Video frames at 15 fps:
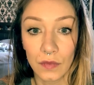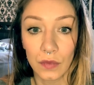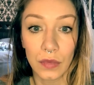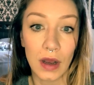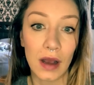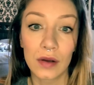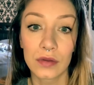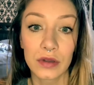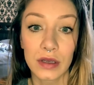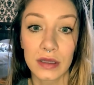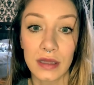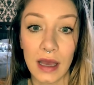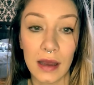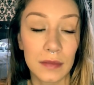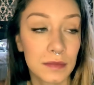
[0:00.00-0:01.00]
Wow, look at
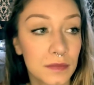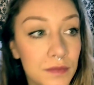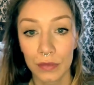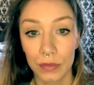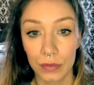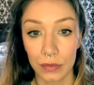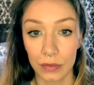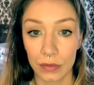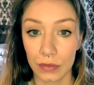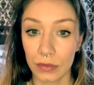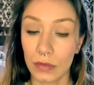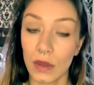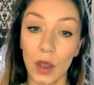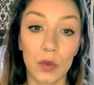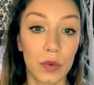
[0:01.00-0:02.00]
that.
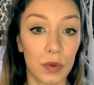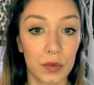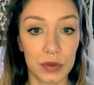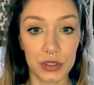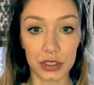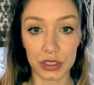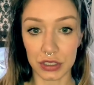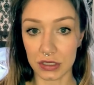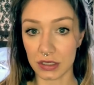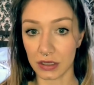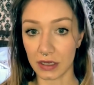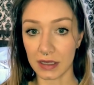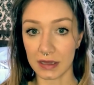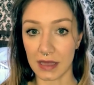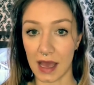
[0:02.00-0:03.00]
Well, would you just
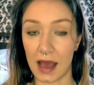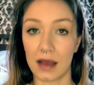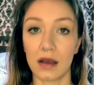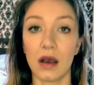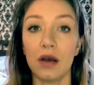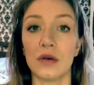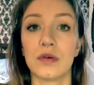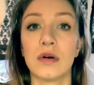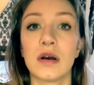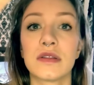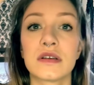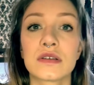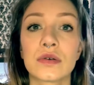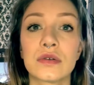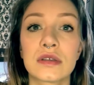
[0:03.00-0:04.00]
look at that? Oh,
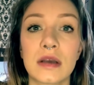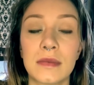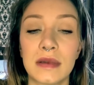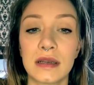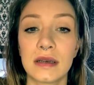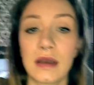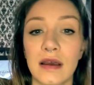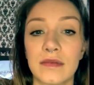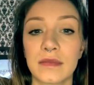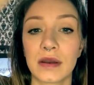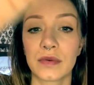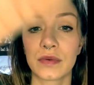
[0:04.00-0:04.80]
this whole time I didn't have my